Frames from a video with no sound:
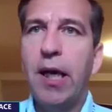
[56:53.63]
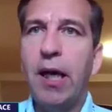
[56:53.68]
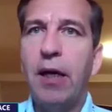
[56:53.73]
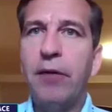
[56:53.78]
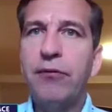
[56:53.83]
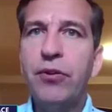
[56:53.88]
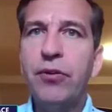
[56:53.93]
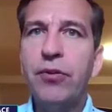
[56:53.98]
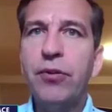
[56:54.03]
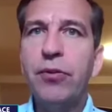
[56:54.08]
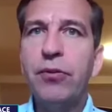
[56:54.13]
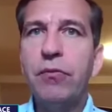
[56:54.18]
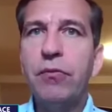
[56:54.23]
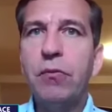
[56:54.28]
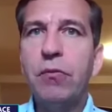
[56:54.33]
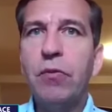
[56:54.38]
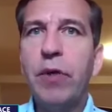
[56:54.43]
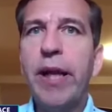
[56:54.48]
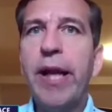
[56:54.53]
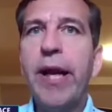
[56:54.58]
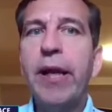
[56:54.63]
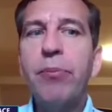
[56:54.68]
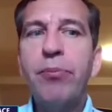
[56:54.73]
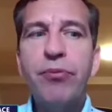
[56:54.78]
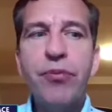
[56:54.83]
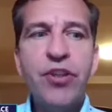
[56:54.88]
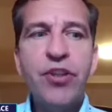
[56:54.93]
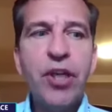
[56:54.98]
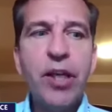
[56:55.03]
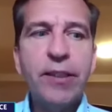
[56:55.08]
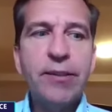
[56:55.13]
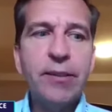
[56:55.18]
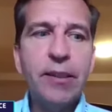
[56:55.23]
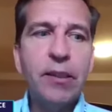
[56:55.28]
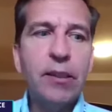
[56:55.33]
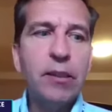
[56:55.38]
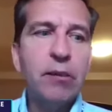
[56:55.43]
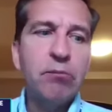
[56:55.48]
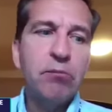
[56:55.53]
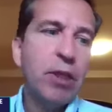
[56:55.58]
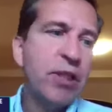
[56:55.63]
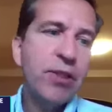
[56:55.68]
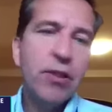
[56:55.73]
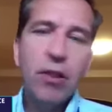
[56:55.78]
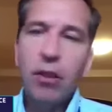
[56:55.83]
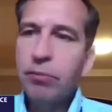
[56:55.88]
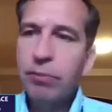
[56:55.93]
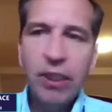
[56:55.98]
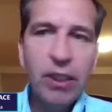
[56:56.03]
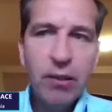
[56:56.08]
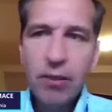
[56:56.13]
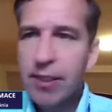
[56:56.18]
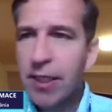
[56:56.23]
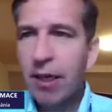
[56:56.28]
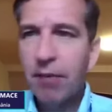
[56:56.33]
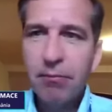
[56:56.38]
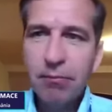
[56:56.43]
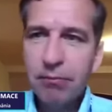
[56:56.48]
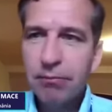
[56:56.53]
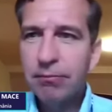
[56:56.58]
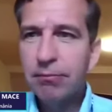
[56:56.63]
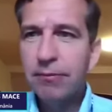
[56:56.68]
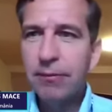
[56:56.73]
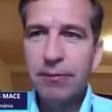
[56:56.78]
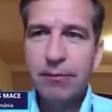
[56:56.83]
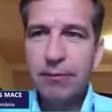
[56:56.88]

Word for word: after what I appreciate, and it's not because I'm